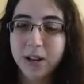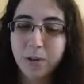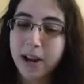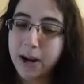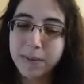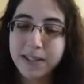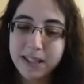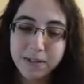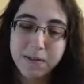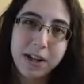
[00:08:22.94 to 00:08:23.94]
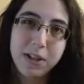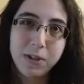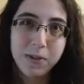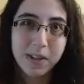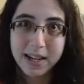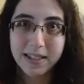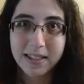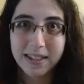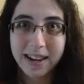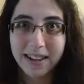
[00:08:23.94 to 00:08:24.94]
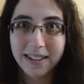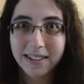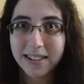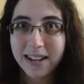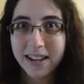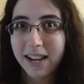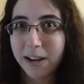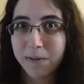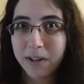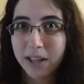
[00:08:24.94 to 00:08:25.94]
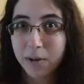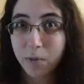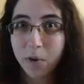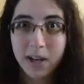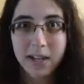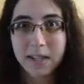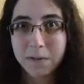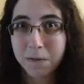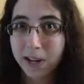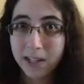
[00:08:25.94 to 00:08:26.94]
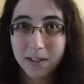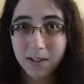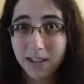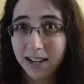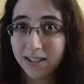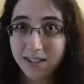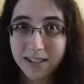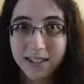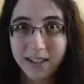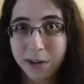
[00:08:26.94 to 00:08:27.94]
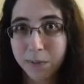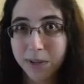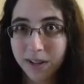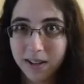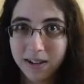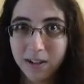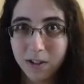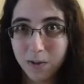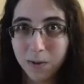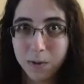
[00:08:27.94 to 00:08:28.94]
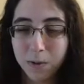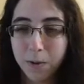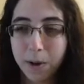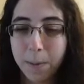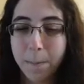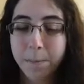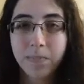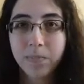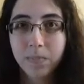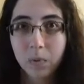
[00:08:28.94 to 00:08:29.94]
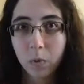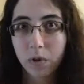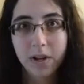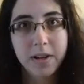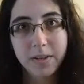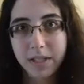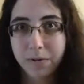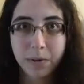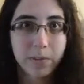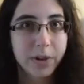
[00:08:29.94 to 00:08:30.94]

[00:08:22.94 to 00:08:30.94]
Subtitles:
What happens if I do this? And I feel like wanting to find those answers can help encourage you to work on different